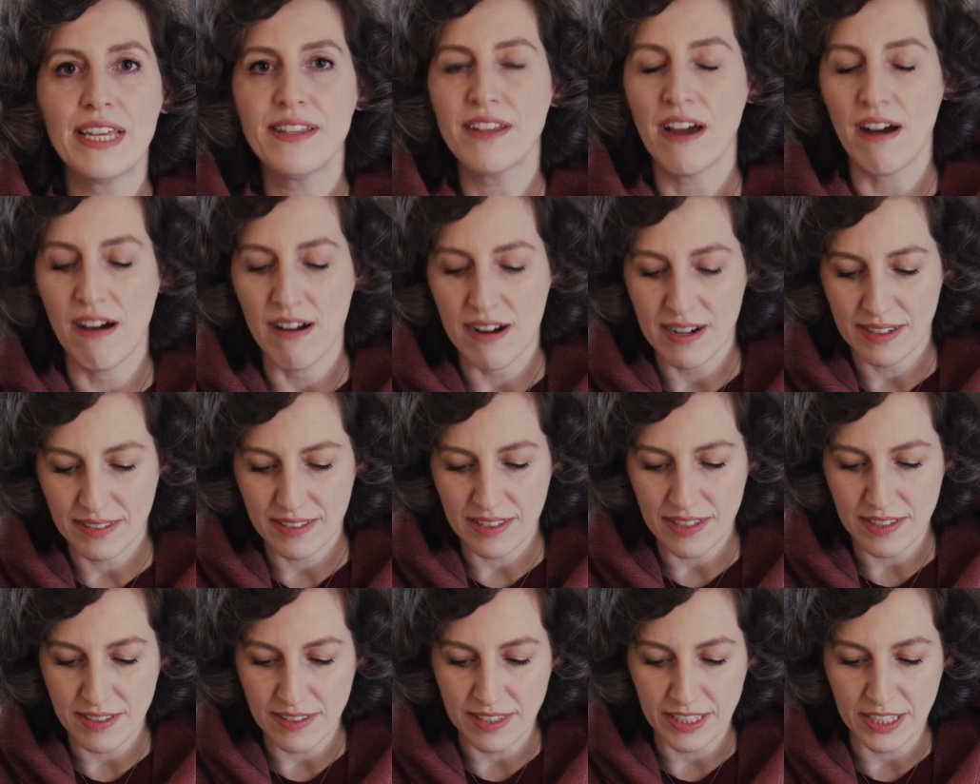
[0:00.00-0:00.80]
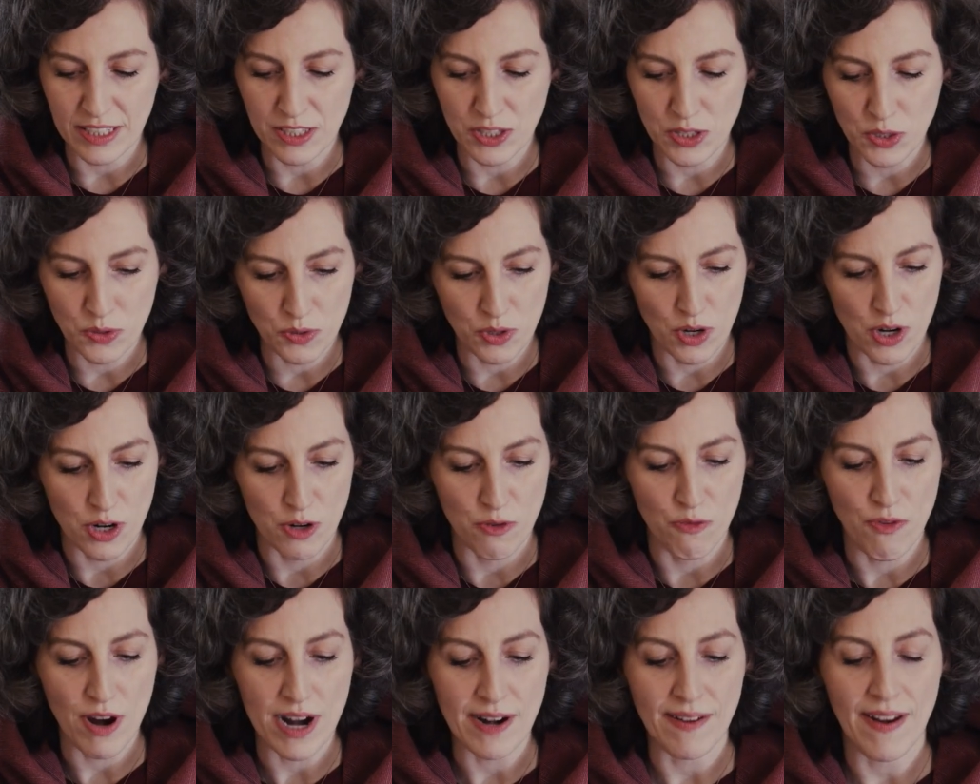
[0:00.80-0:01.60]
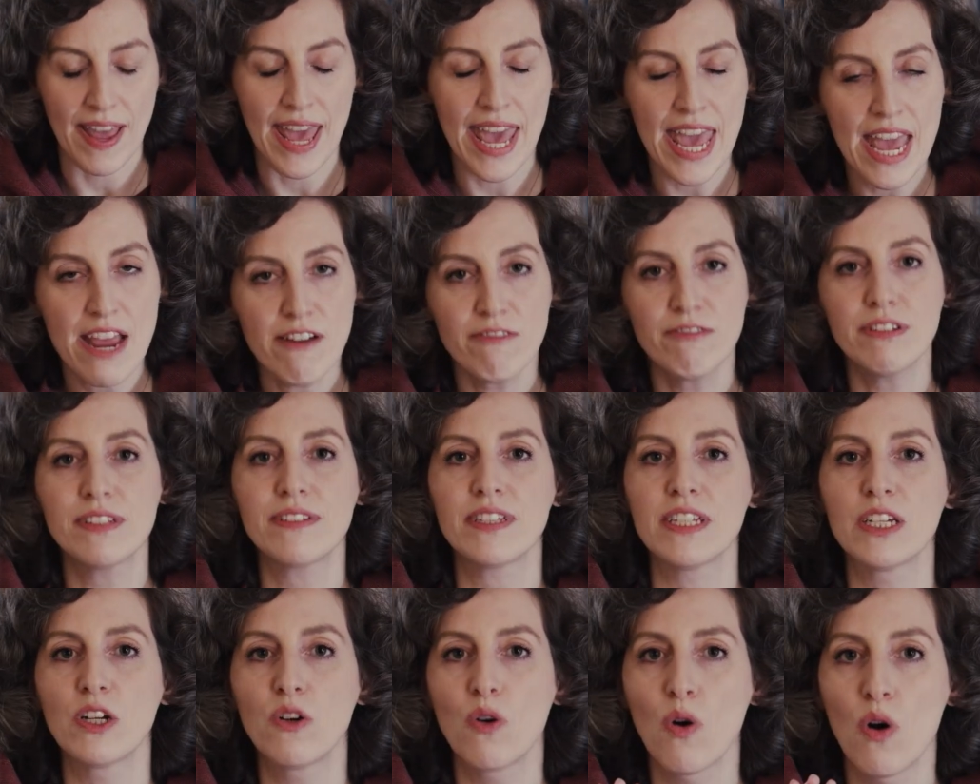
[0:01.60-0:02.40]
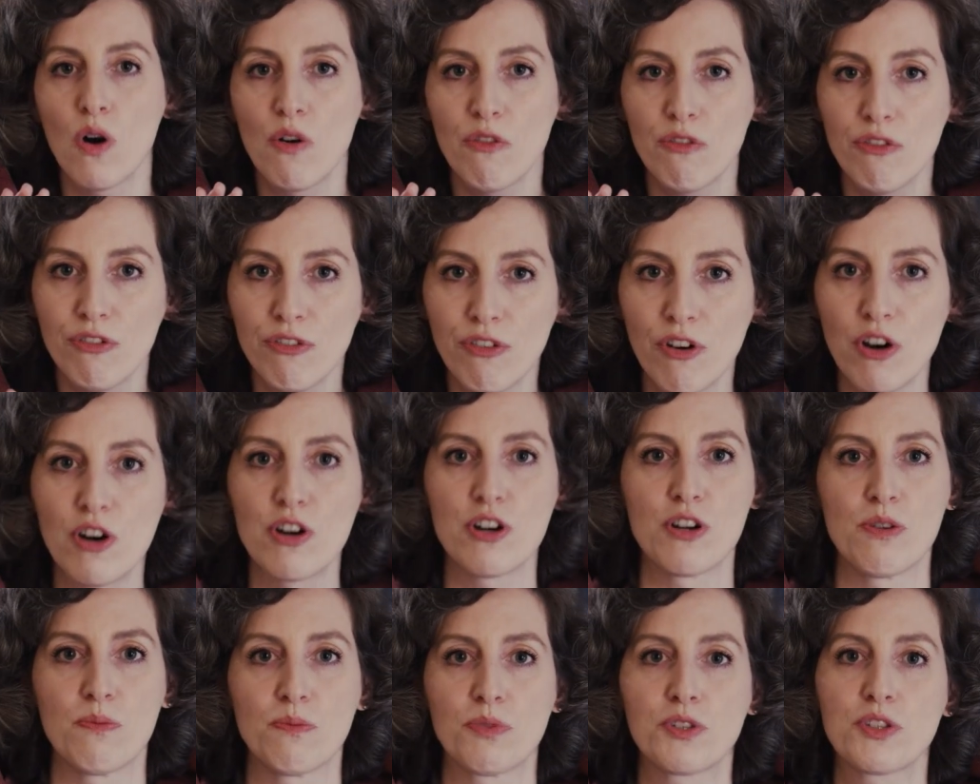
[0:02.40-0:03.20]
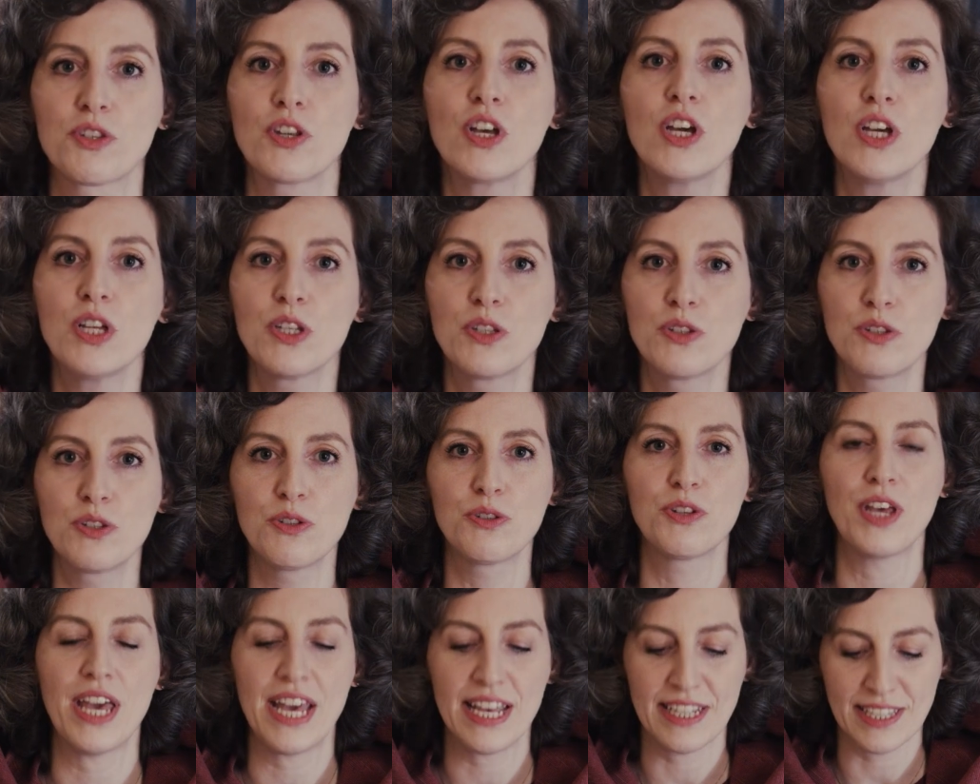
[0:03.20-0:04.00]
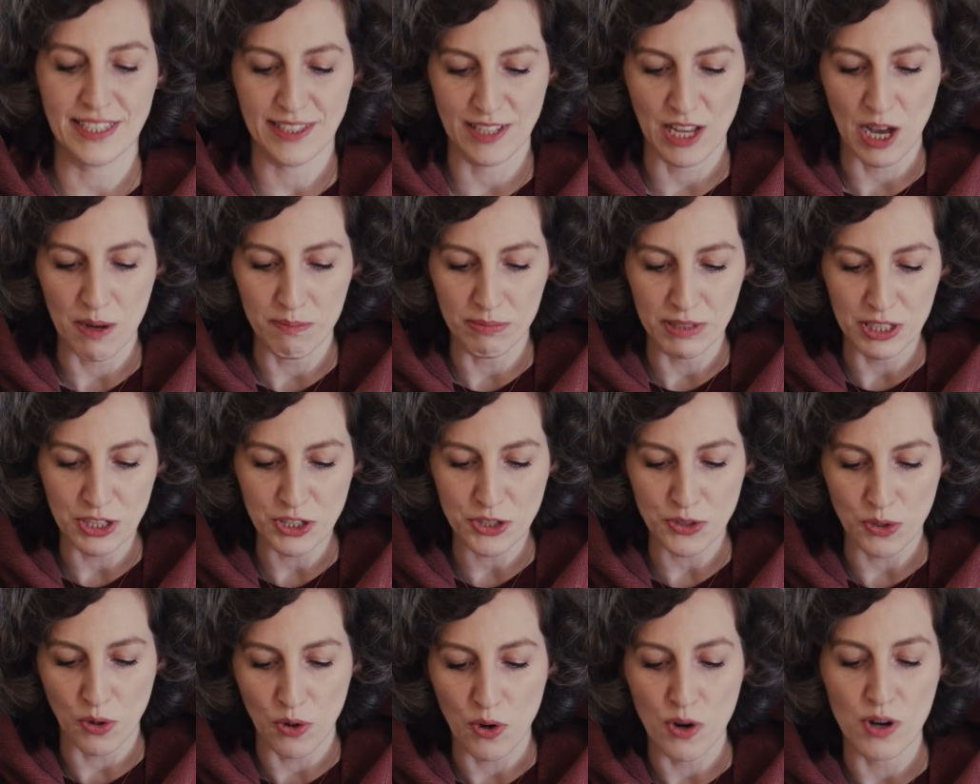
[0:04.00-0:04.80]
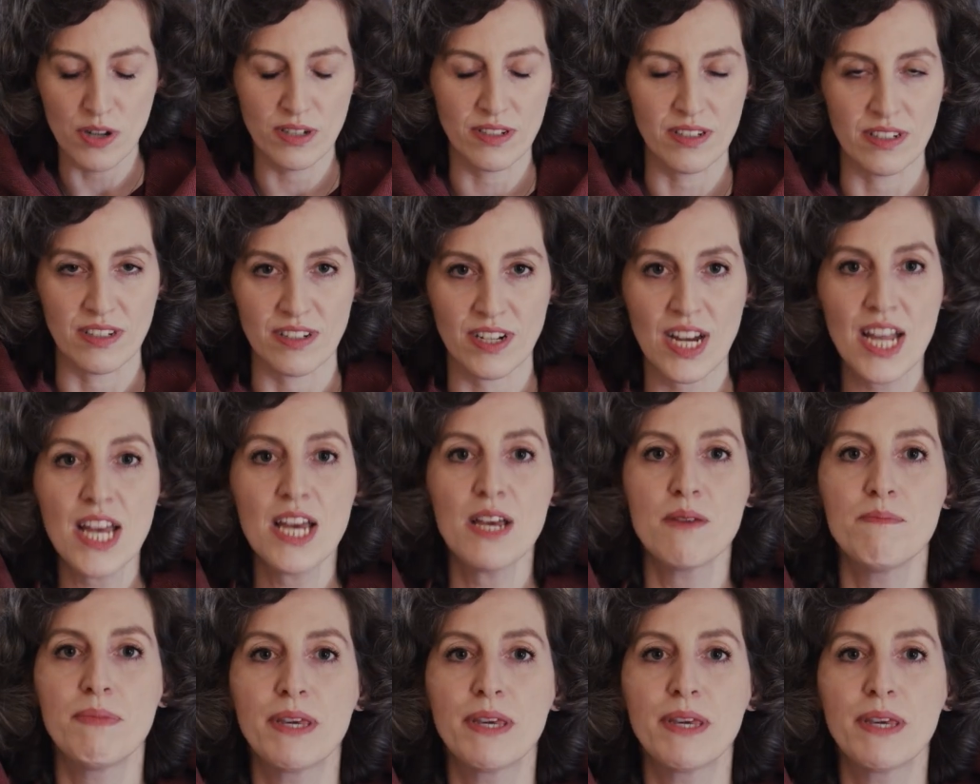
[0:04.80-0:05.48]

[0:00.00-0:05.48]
any artistic stir where everything conforms to the established order,